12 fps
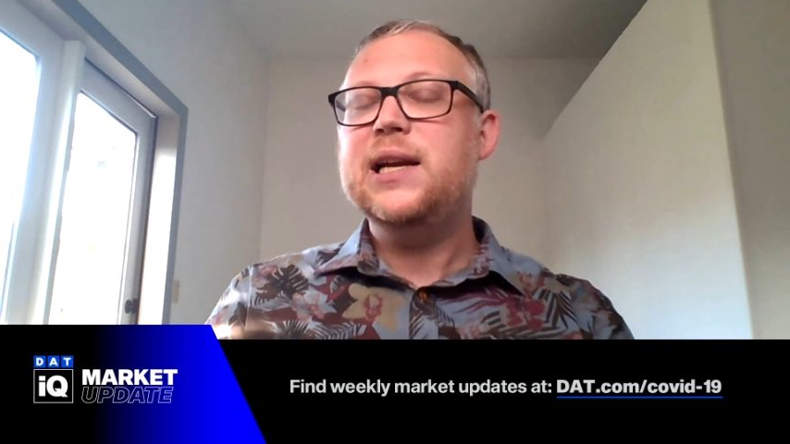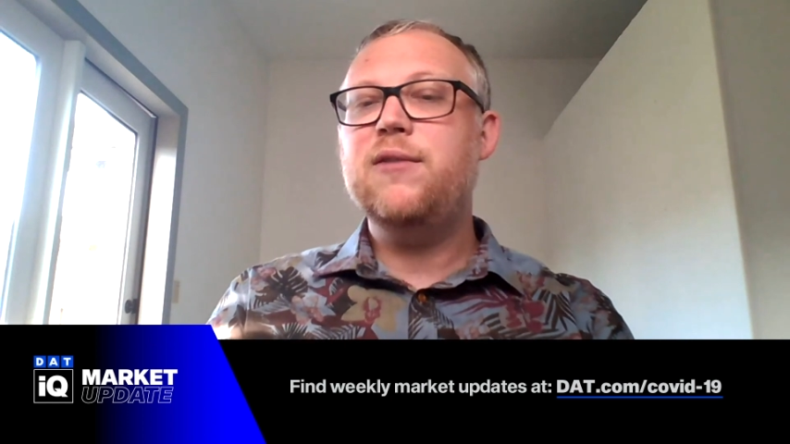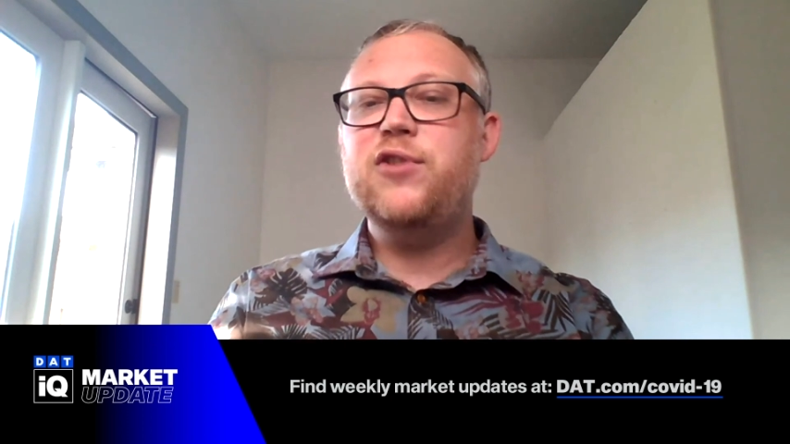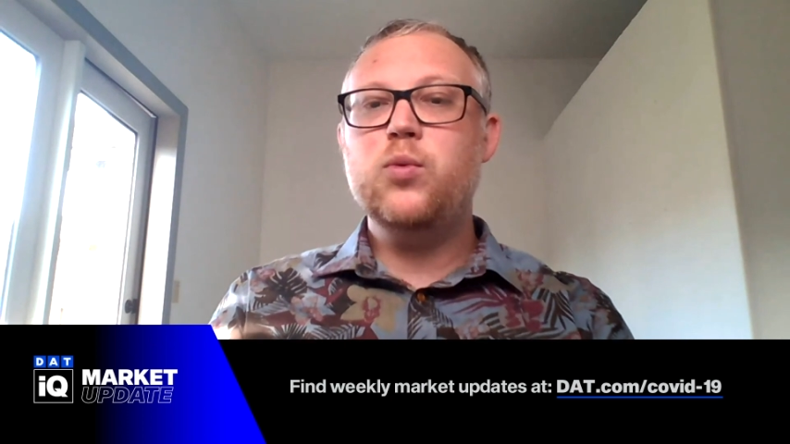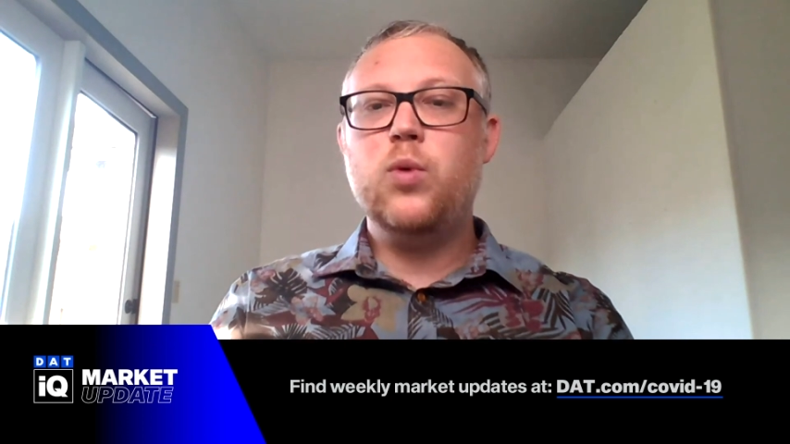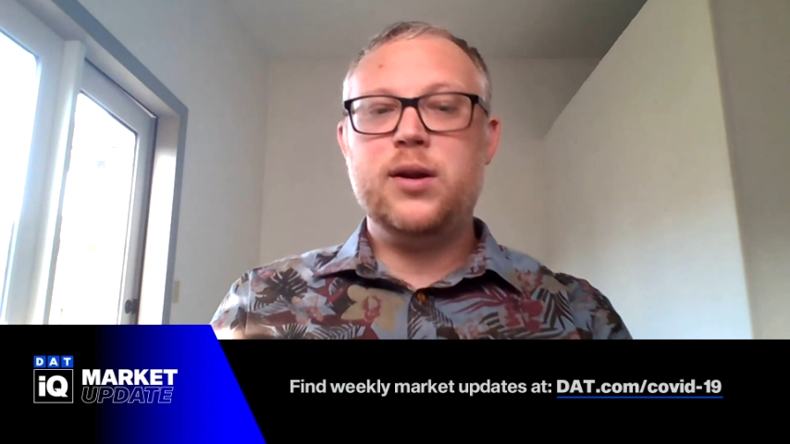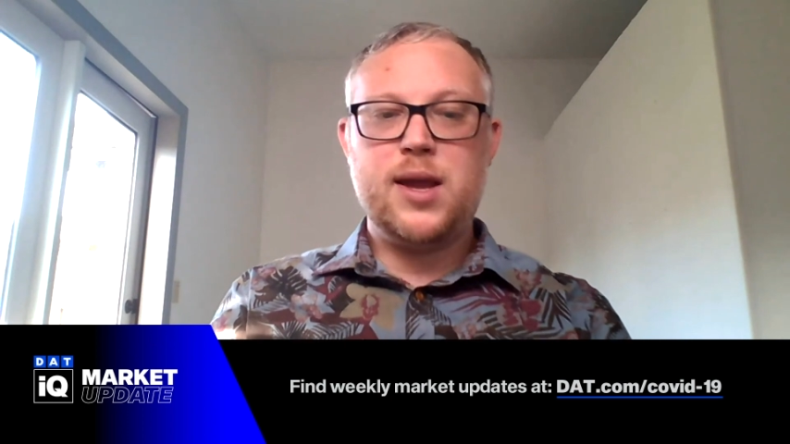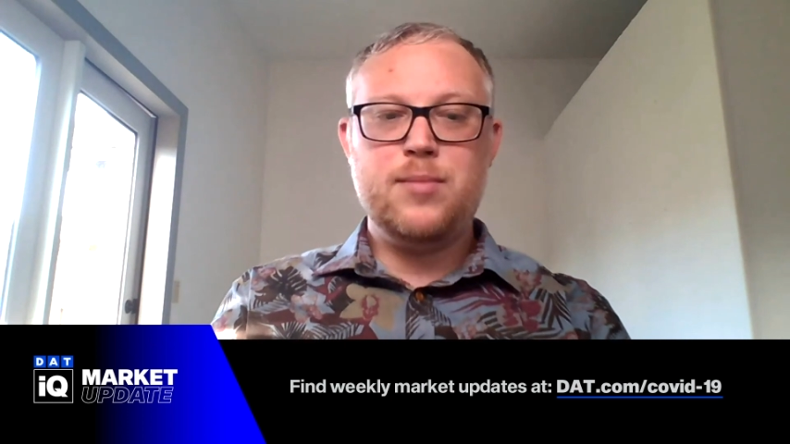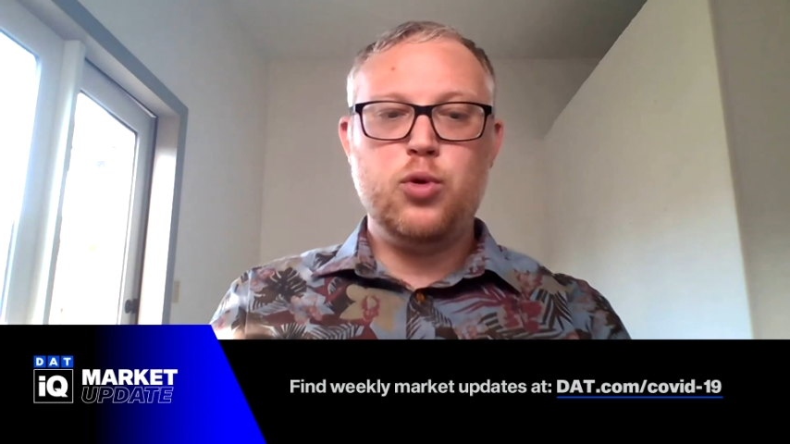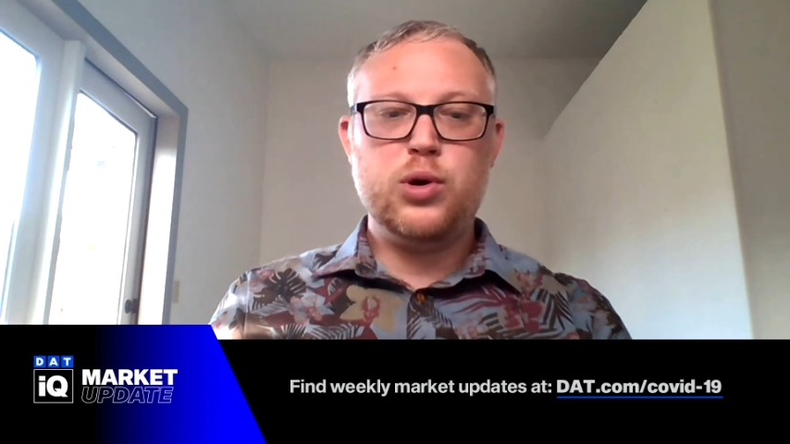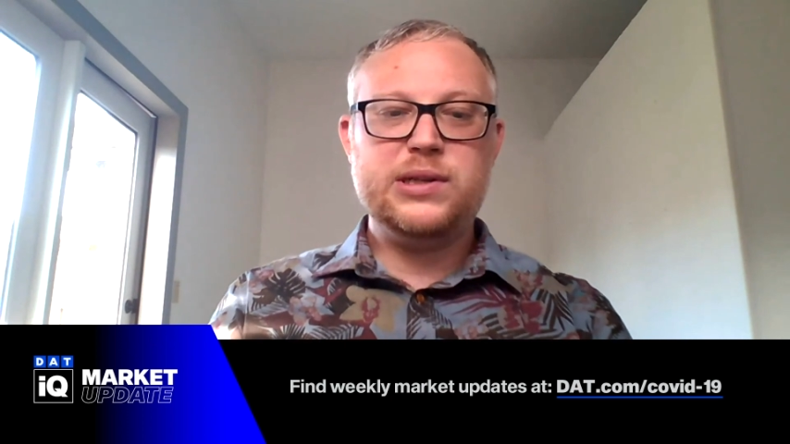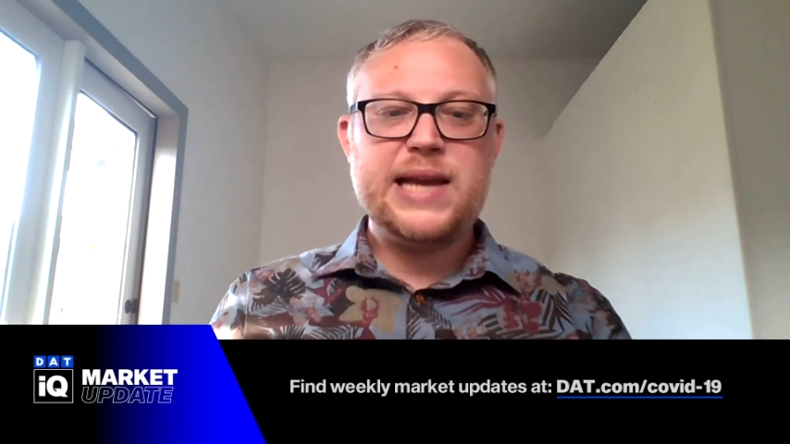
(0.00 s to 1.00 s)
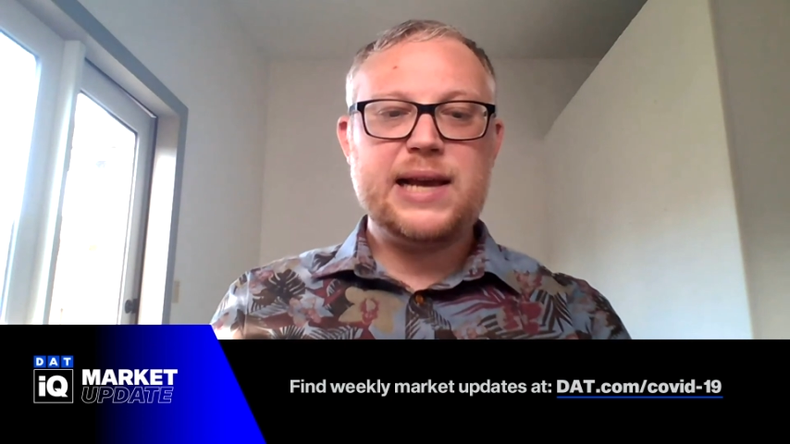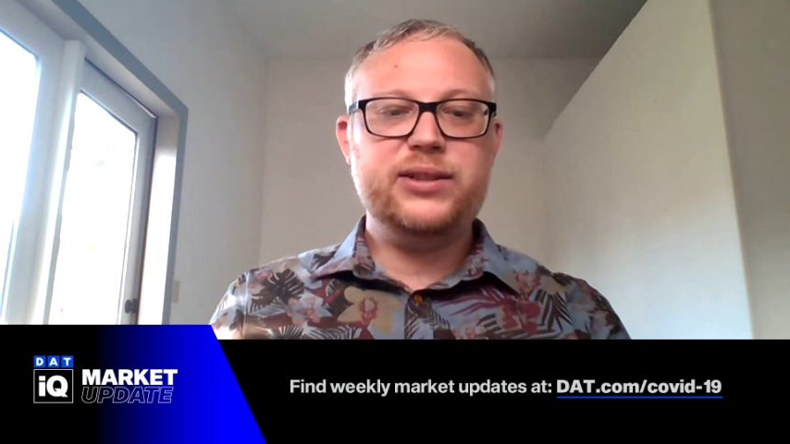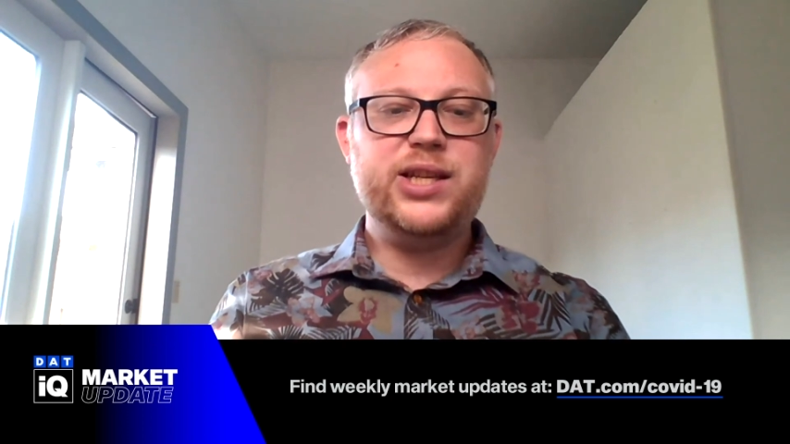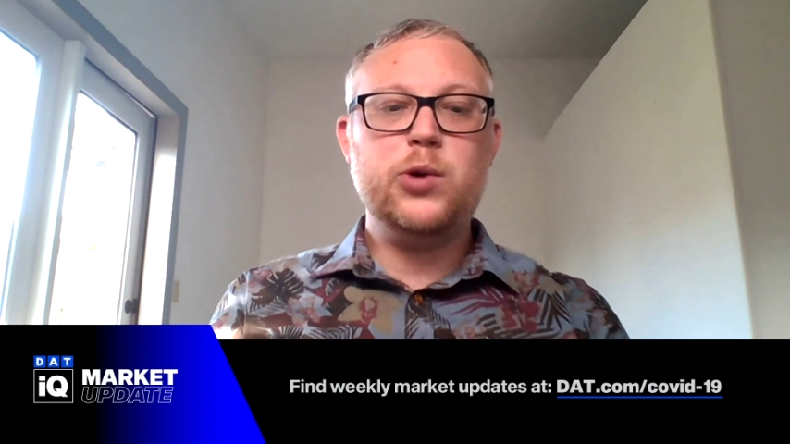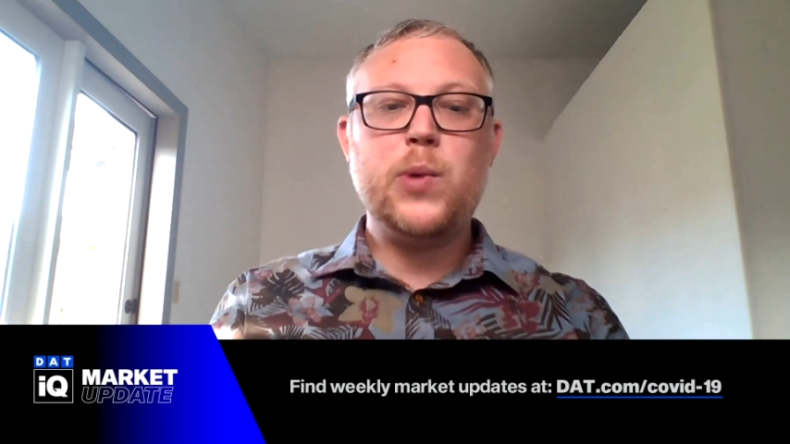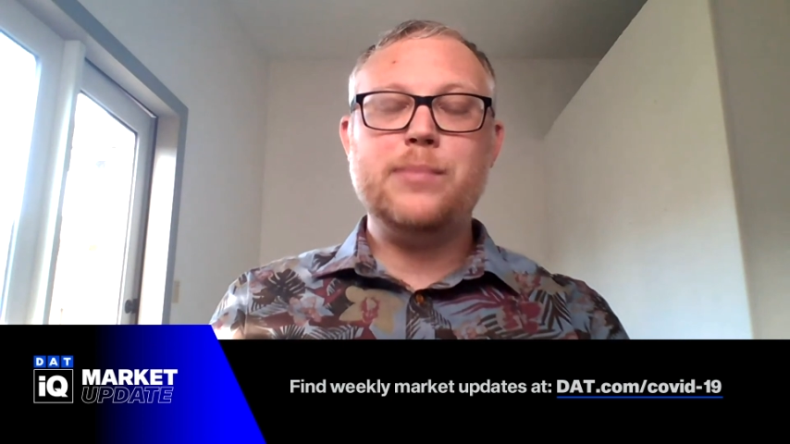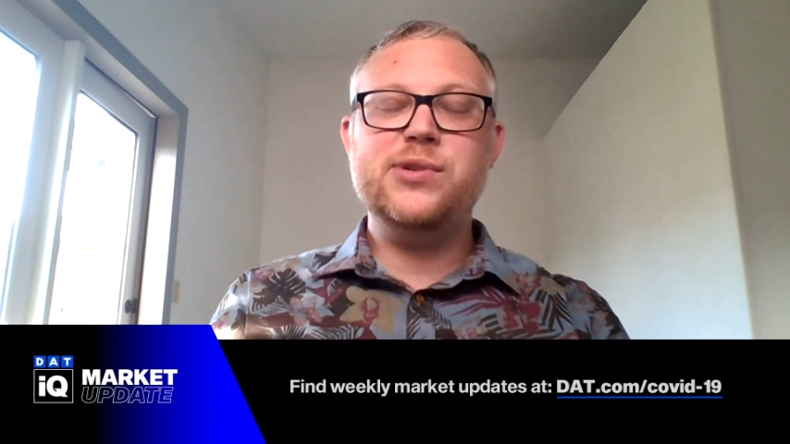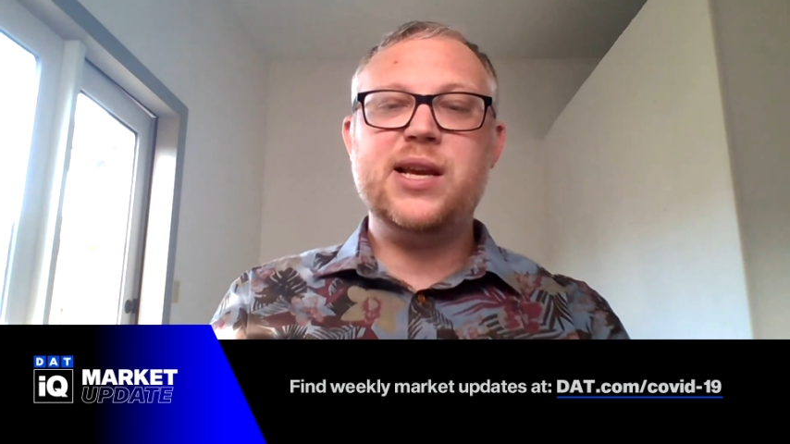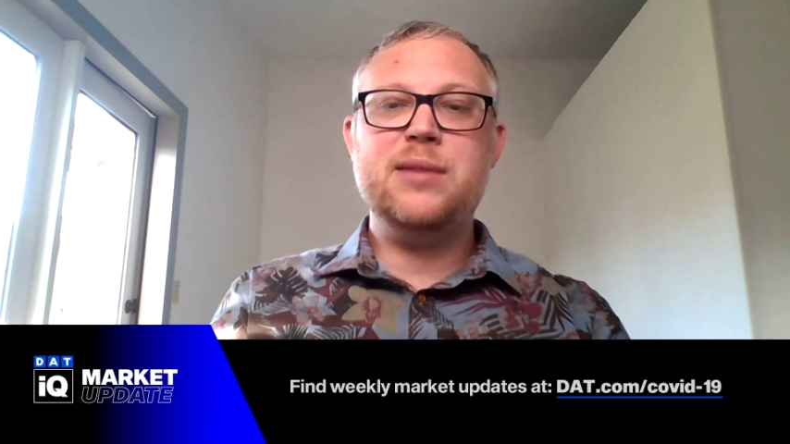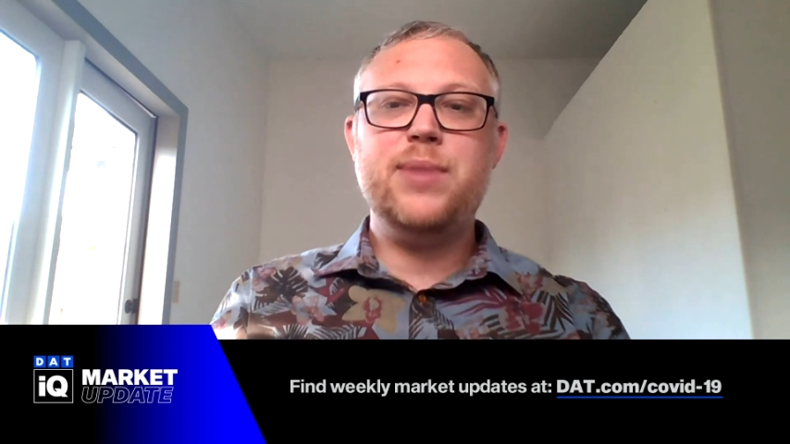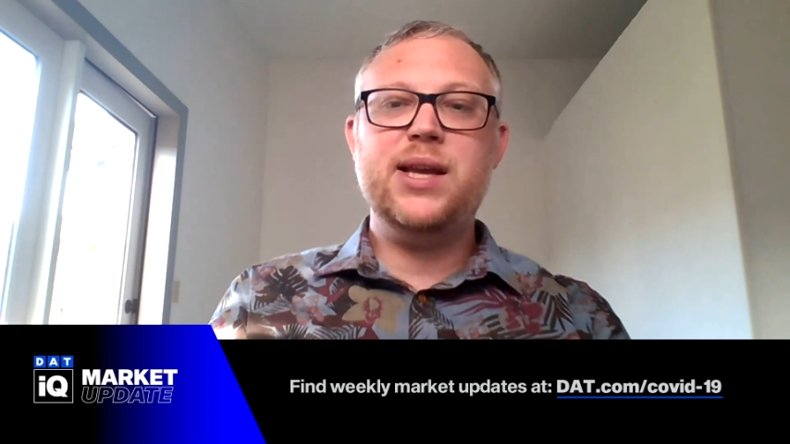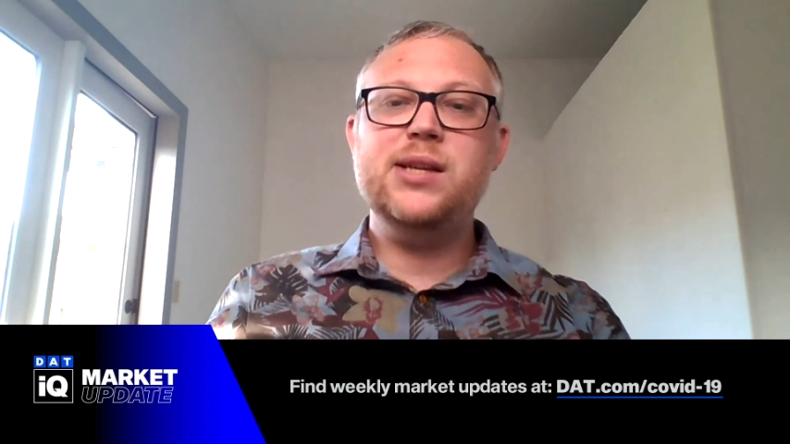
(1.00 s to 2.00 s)
if you want a more text and
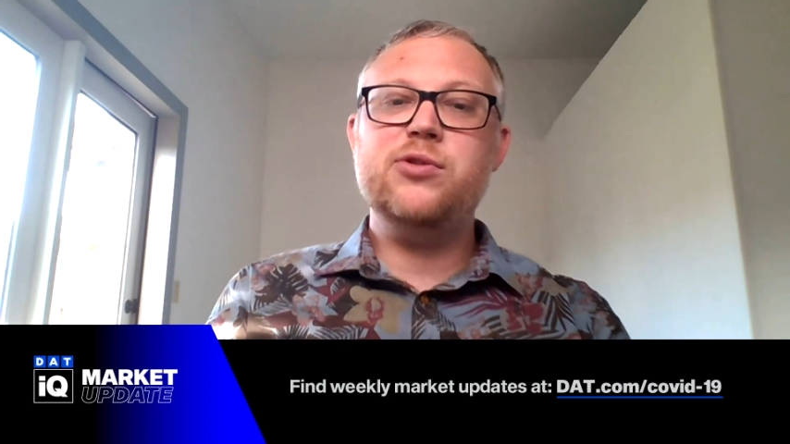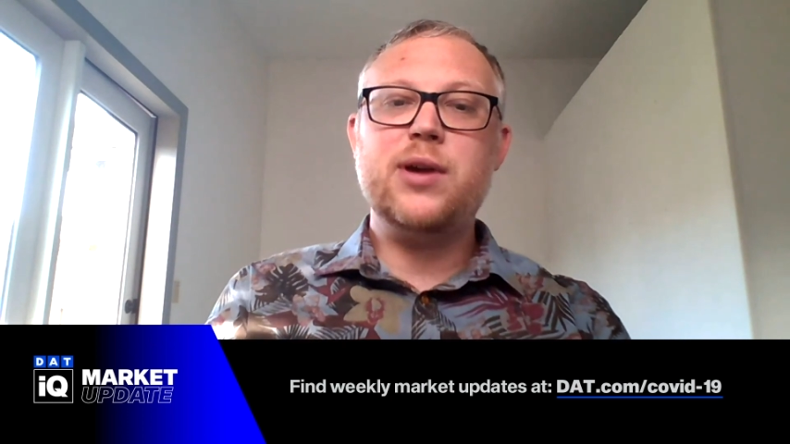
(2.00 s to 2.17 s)
website-based